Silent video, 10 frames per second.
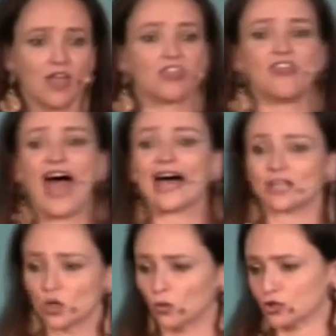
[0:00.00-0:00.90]

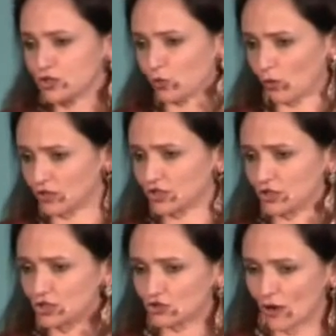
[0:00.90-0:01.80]
That will source the
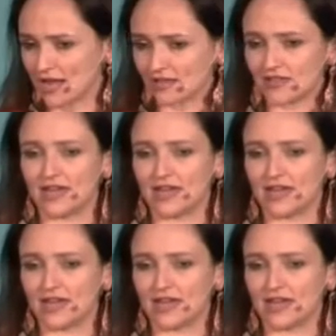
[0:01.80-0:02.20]
strength